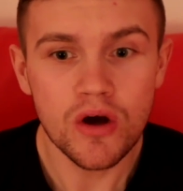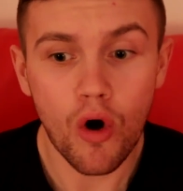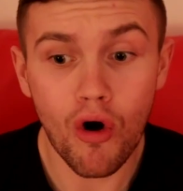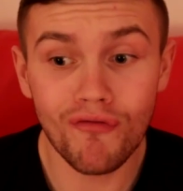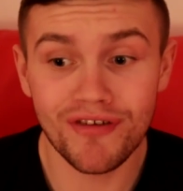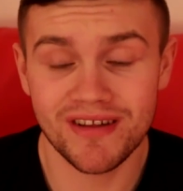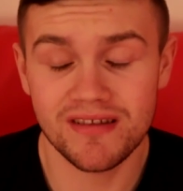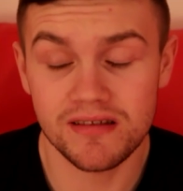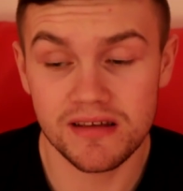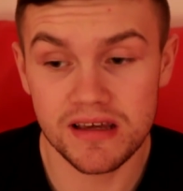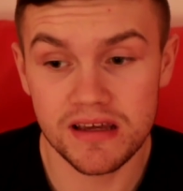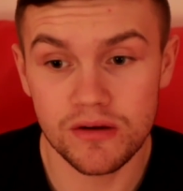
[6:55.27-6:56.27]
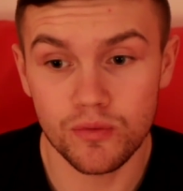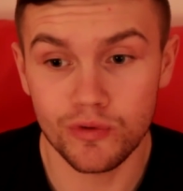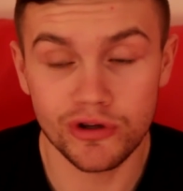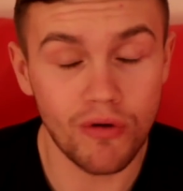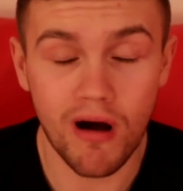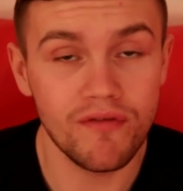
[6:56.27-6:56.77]
Obviously,
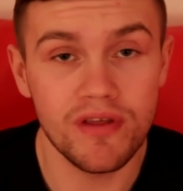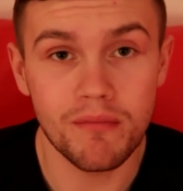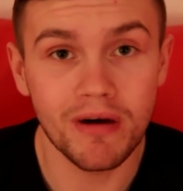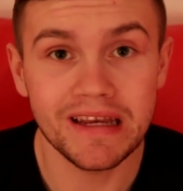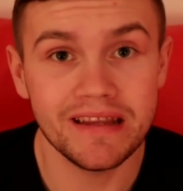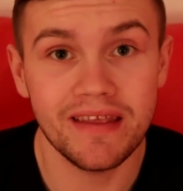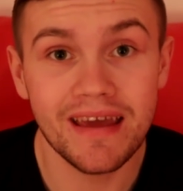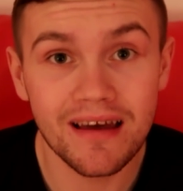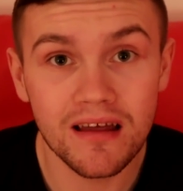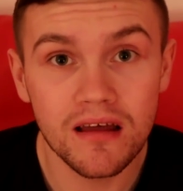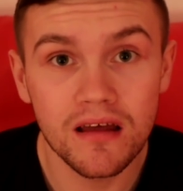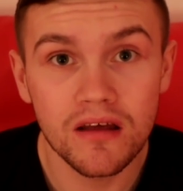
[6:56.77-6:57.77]
we don't have the money there.